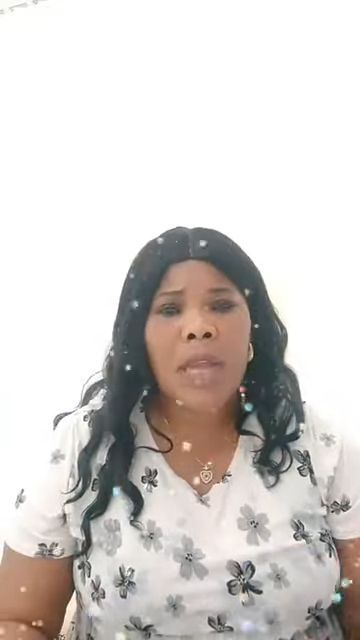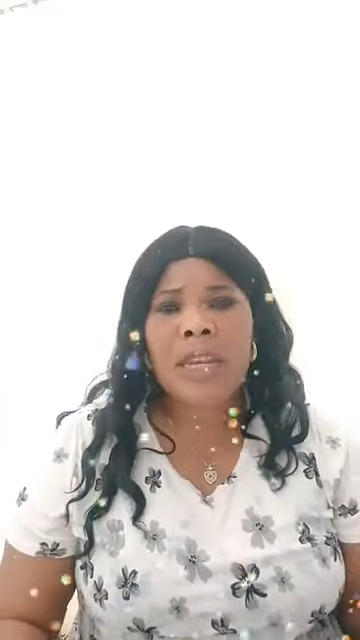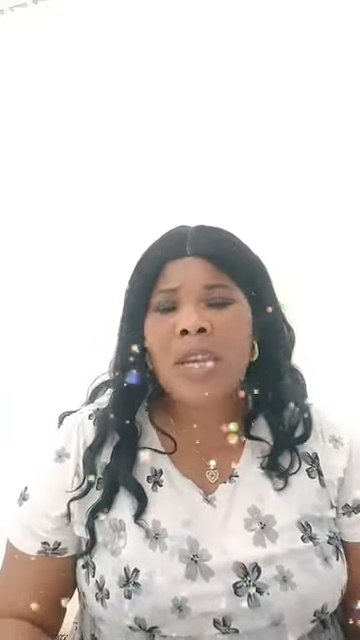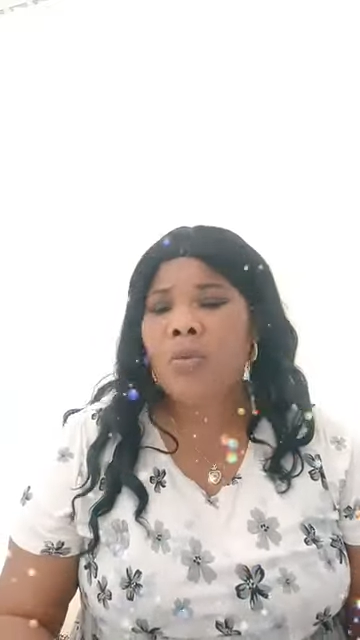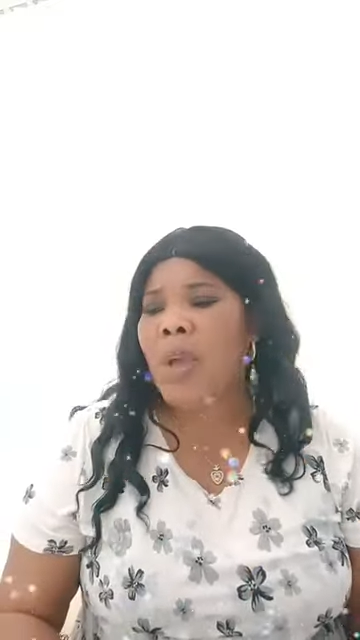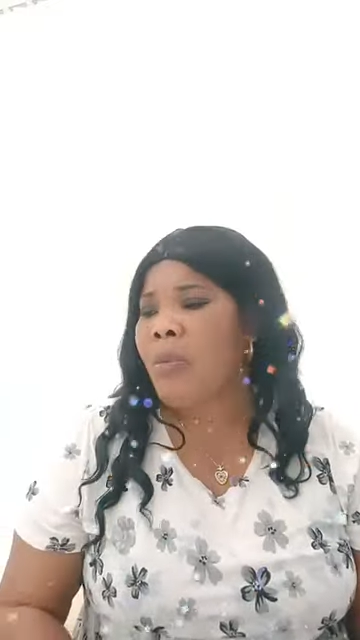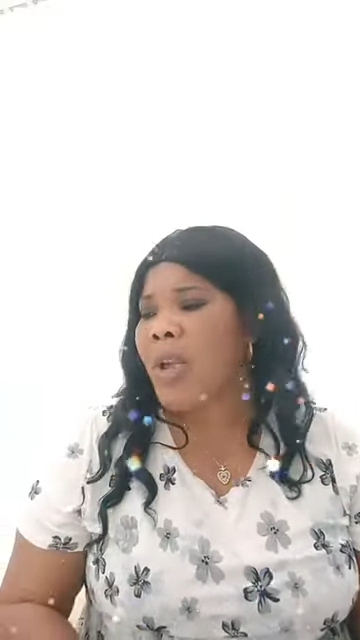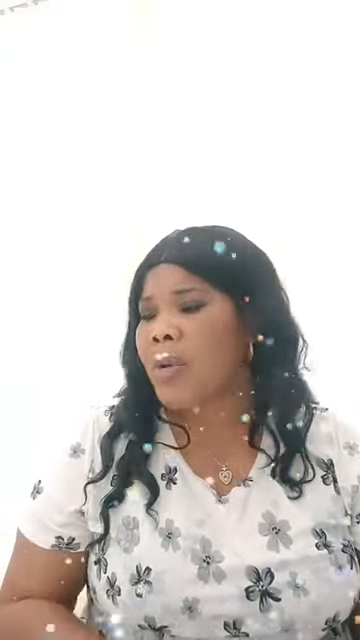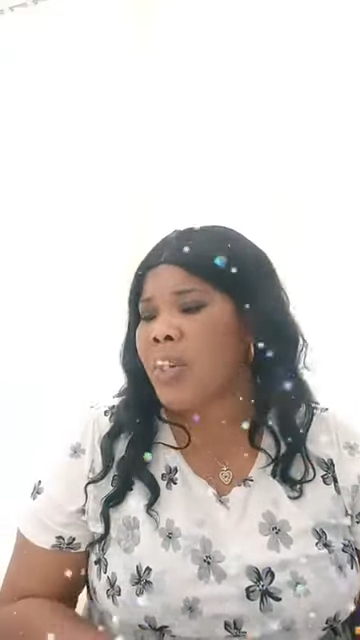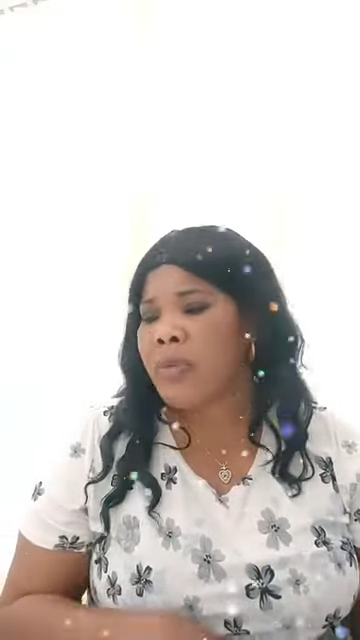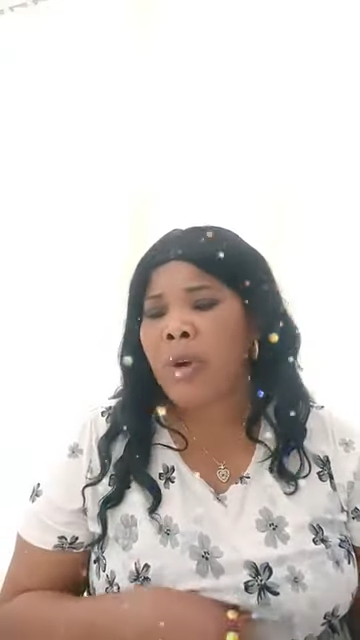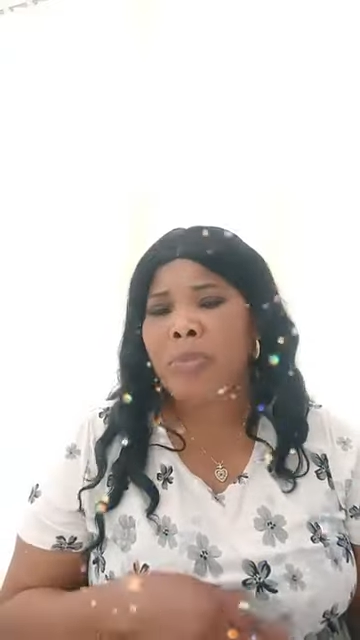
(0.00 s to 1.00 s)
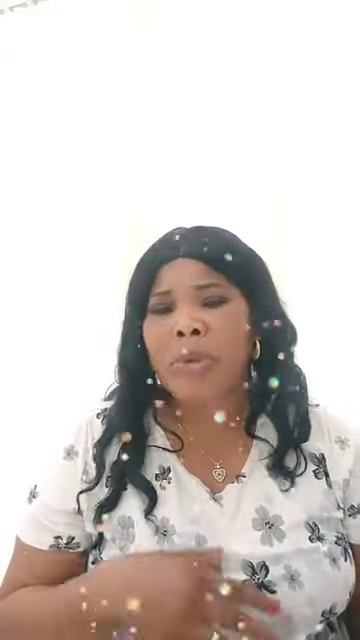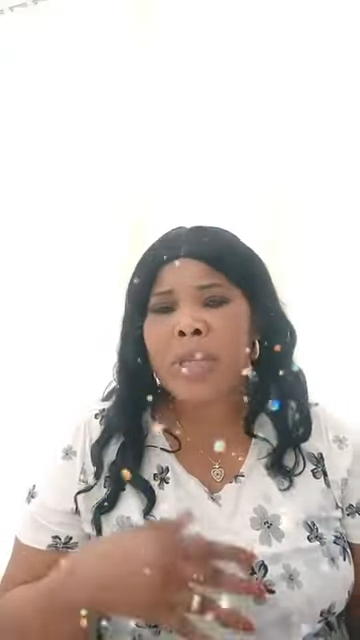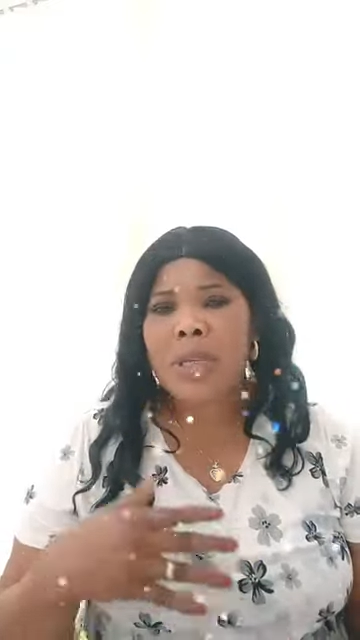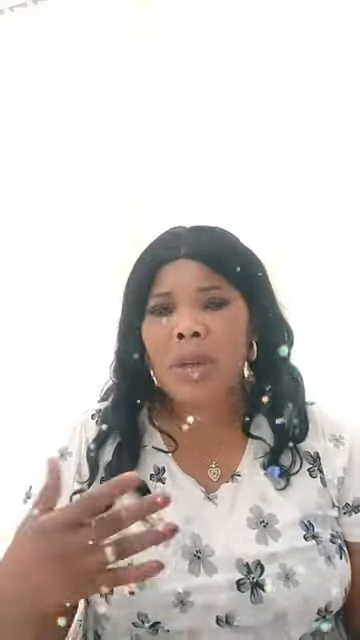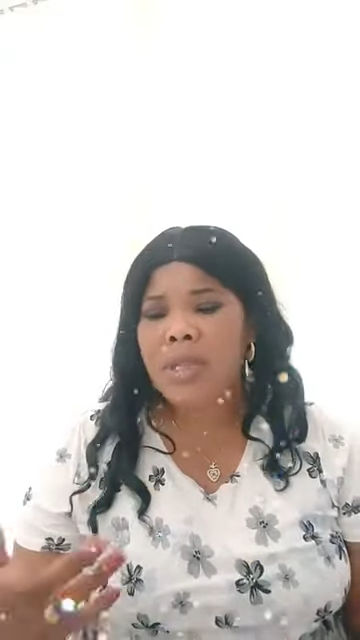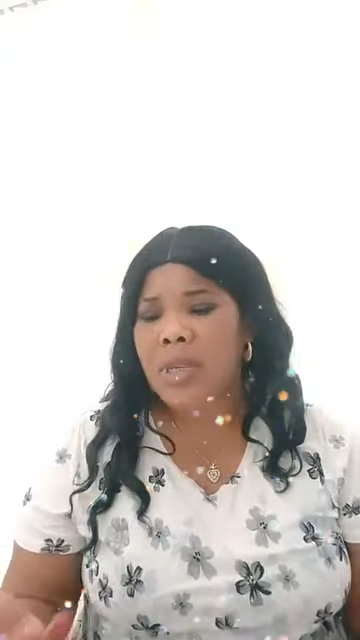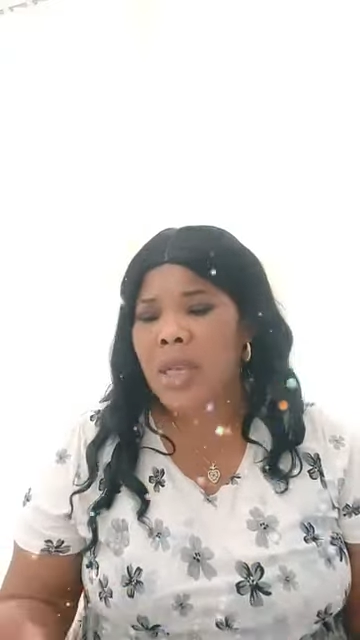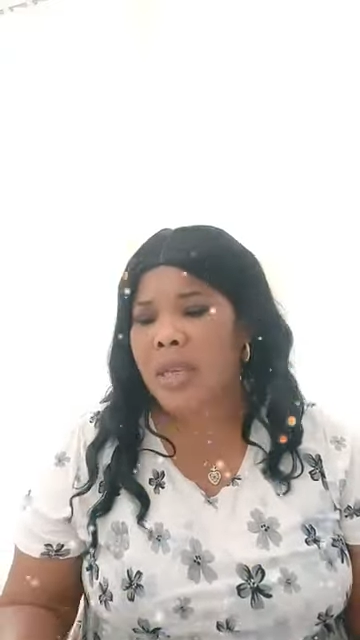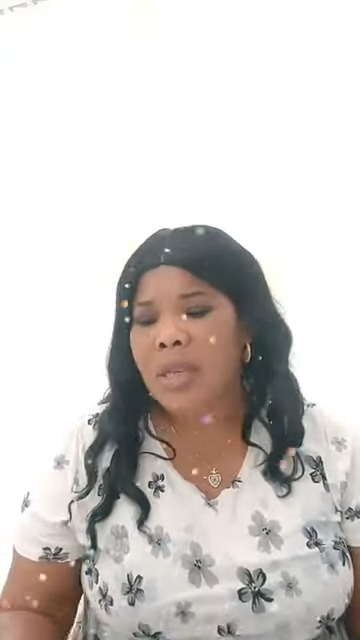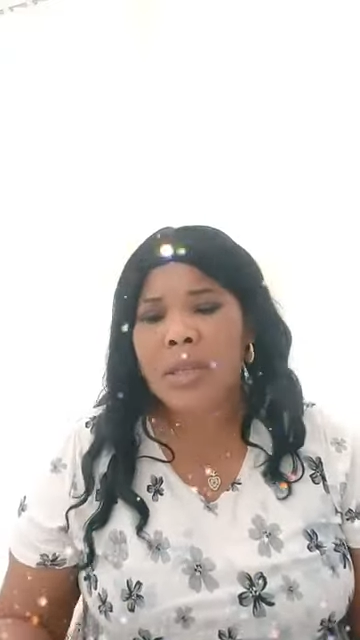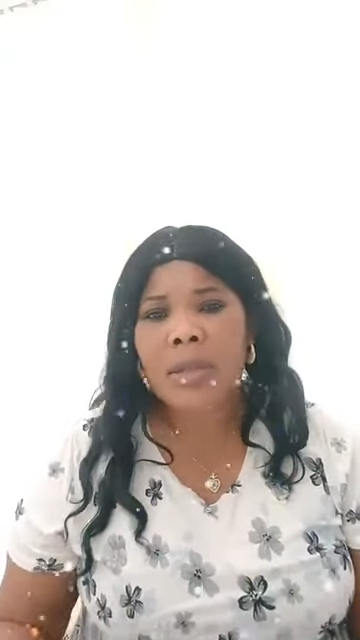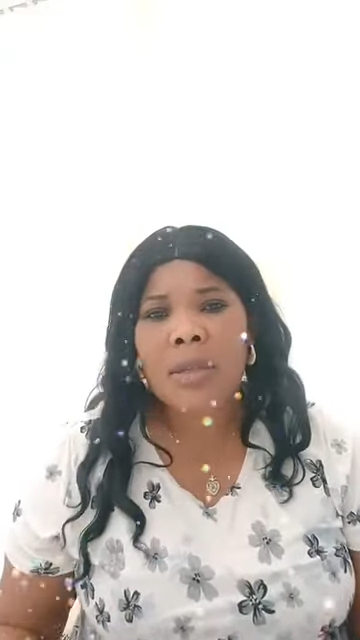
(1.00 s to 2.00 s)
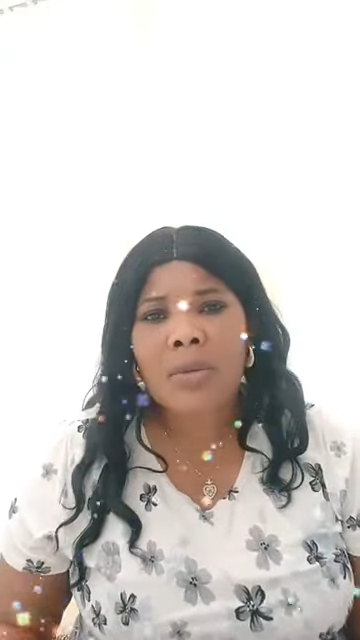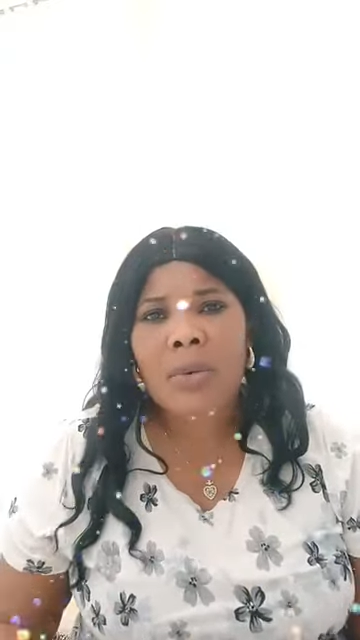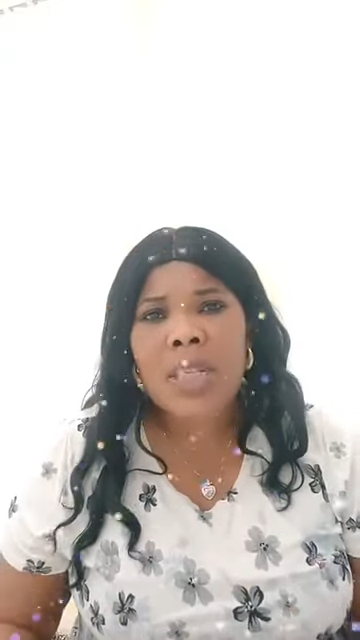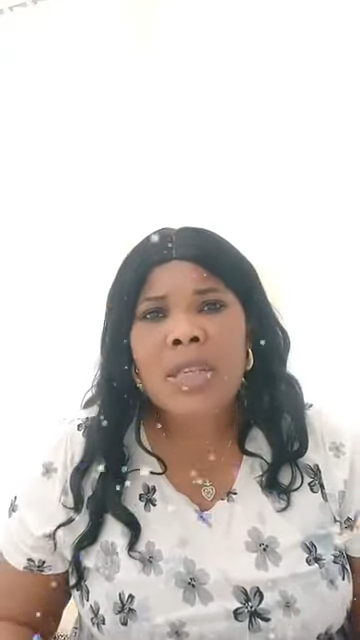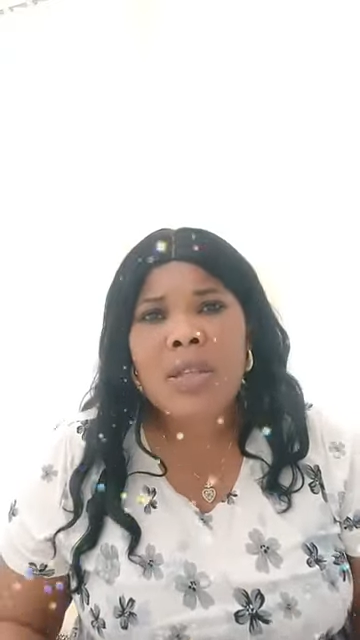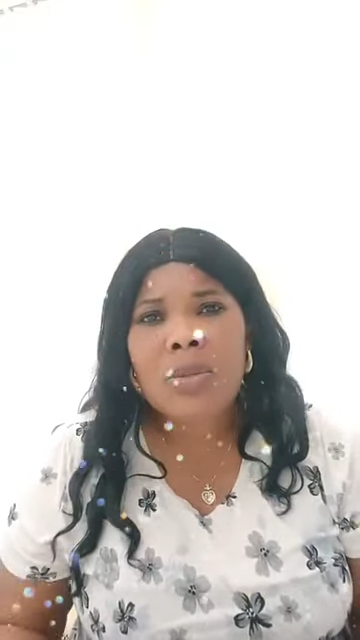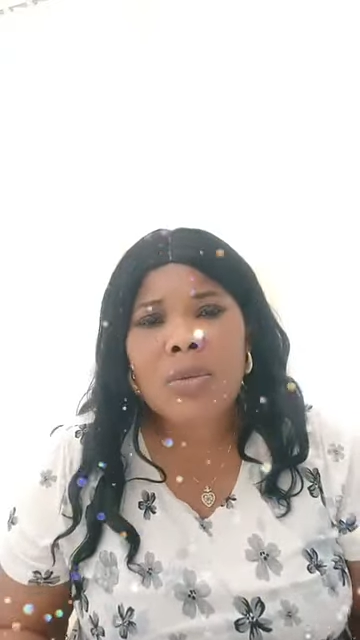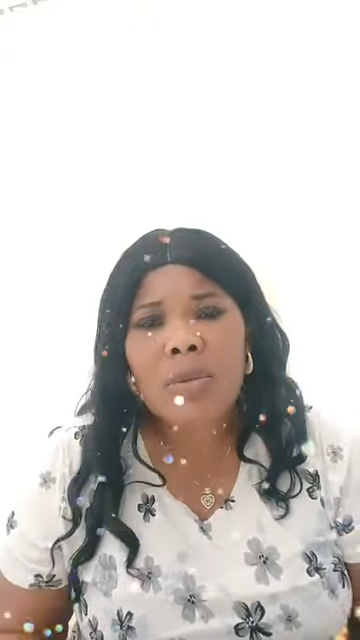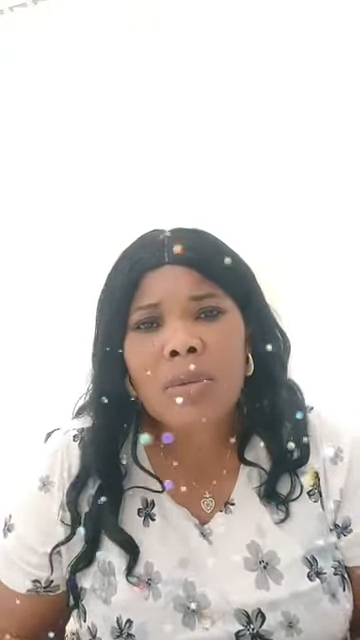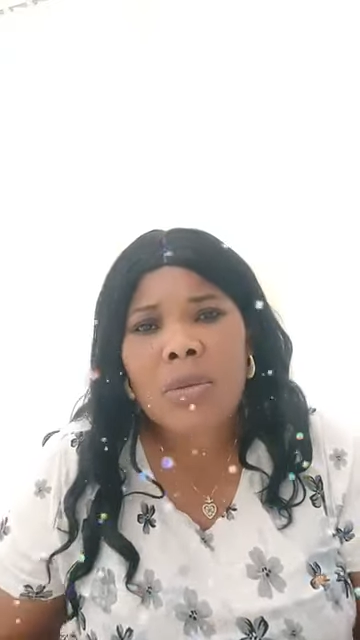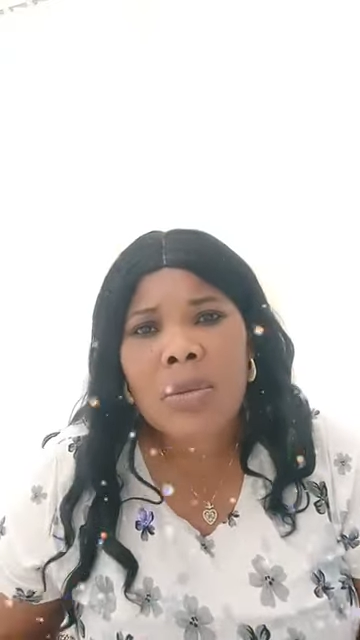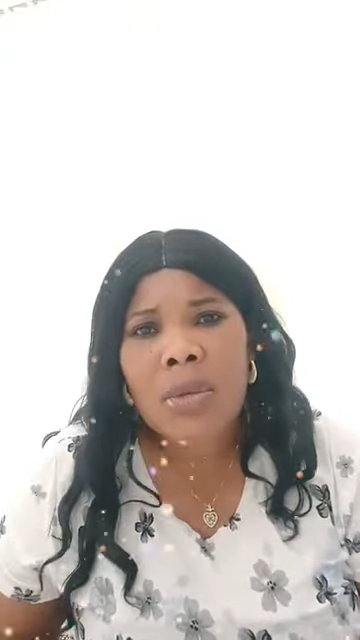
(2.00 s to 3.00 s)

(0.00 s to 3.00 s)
Anywhere where you reach for Benin, they'll say, what did he do?